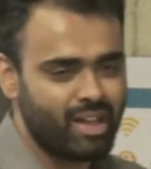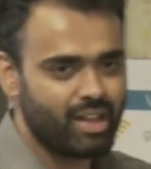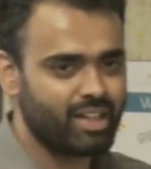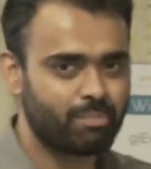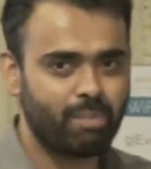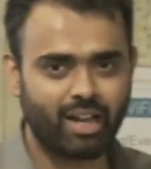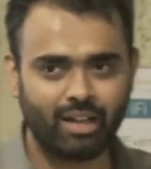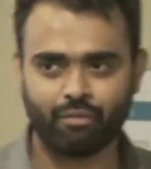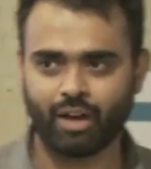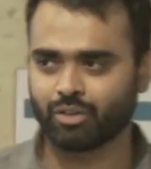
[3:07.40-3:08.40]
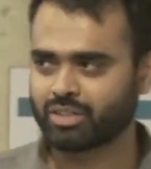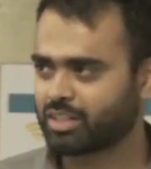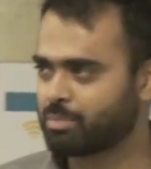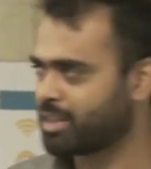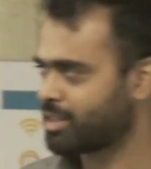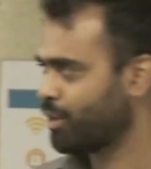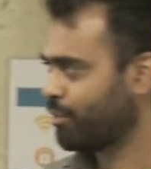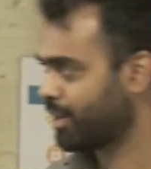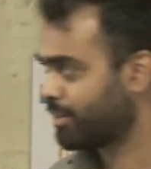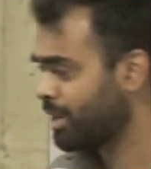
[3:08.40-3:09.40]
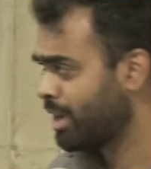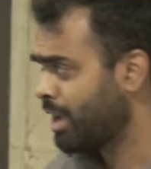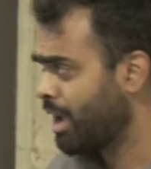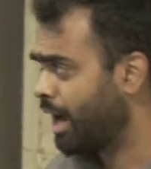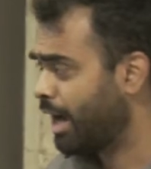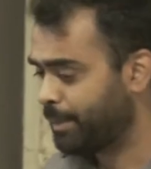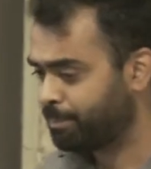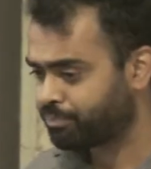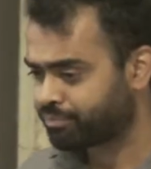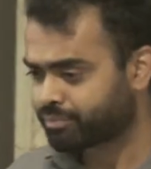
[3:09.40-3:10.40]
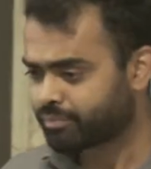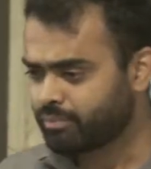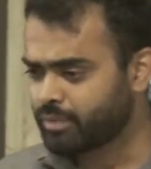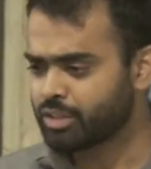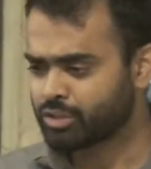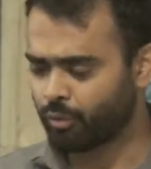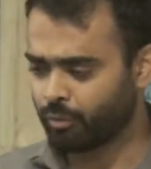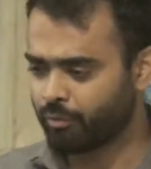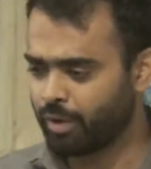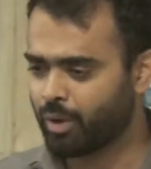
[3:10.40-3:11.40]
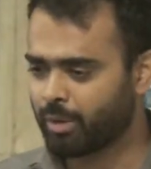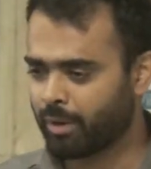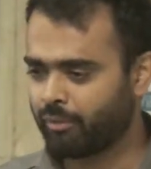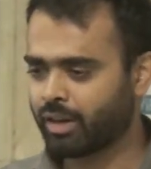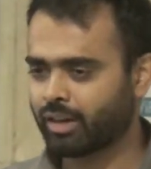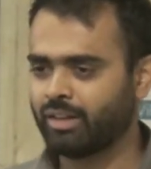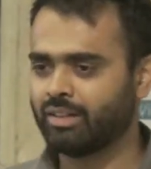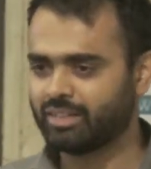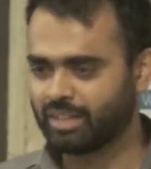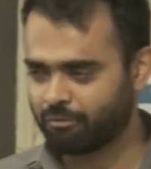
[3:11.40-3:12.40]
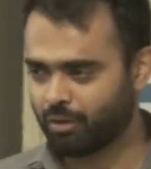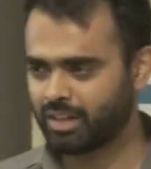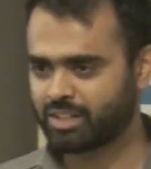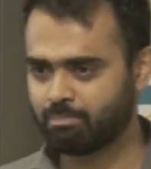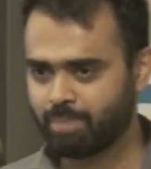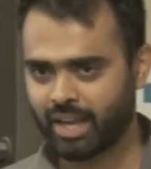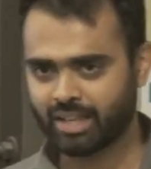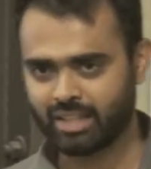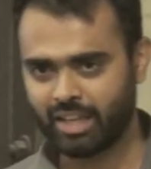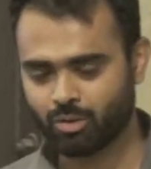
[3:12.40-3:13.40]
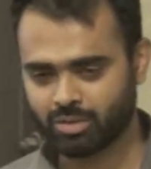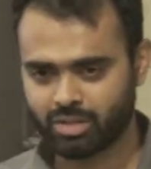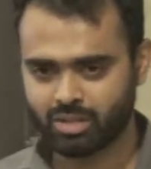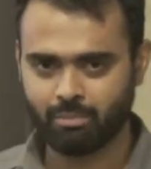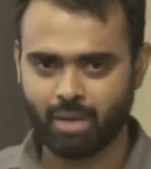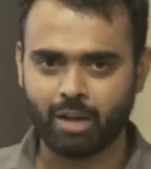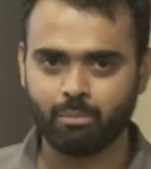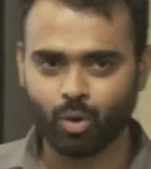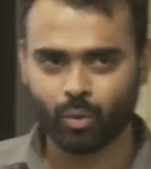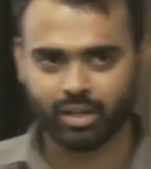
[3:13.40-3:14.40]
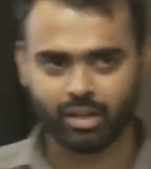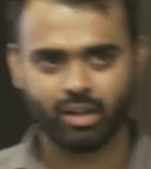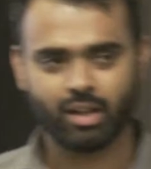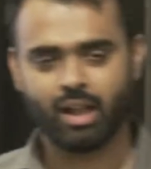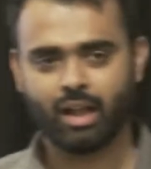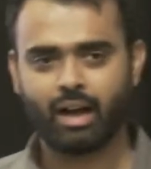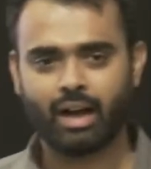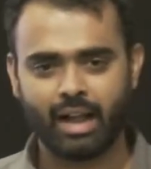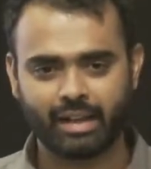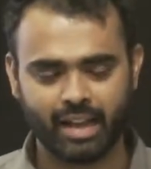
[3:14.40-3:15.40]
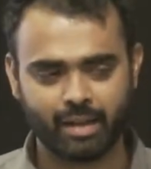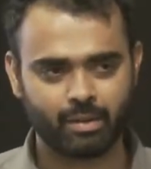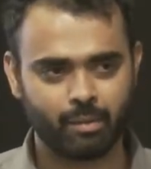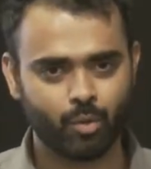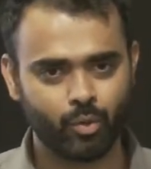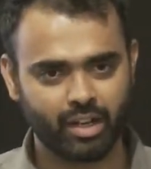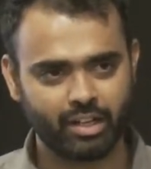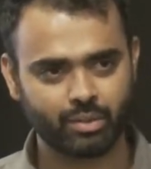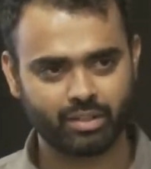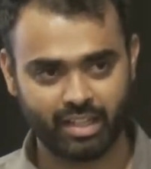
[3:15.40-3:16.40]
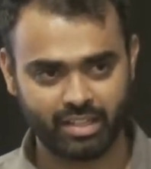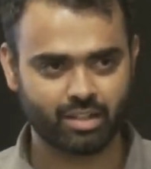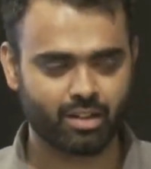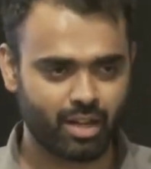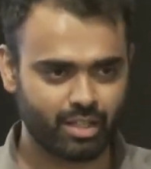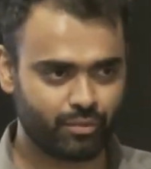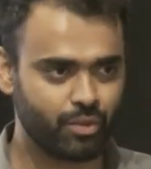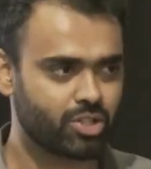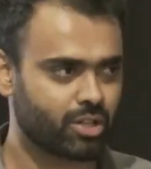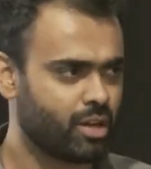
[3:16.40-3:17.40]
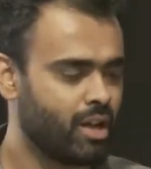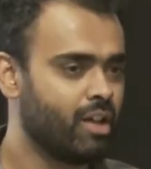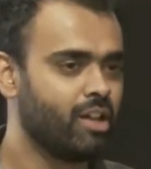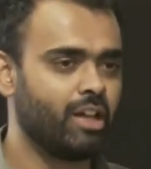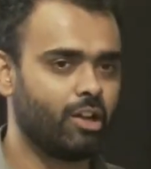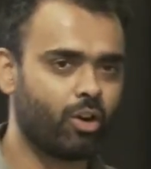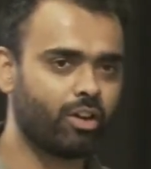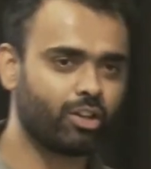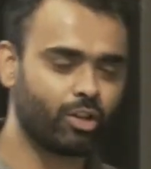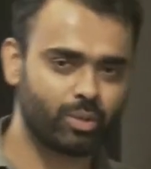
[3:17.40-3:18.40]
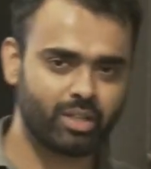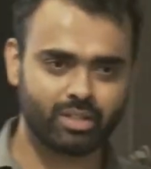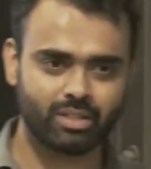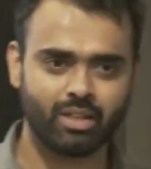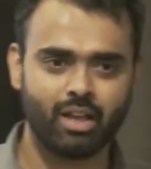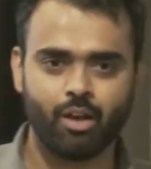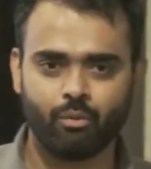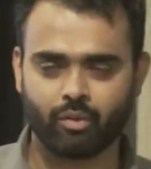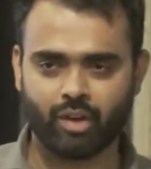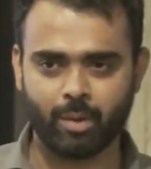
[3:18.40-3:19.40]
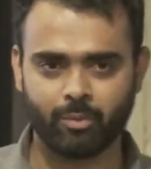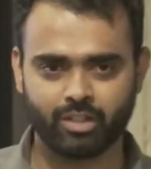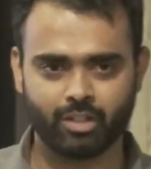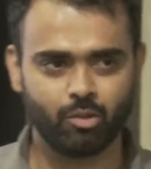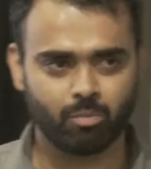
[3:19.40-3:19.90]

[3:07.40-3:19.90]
It's barely 5 or 6% of it. So we want to power the world's biggest ecosystem and move it into the decentralized future. In order to do this, we've come up with a new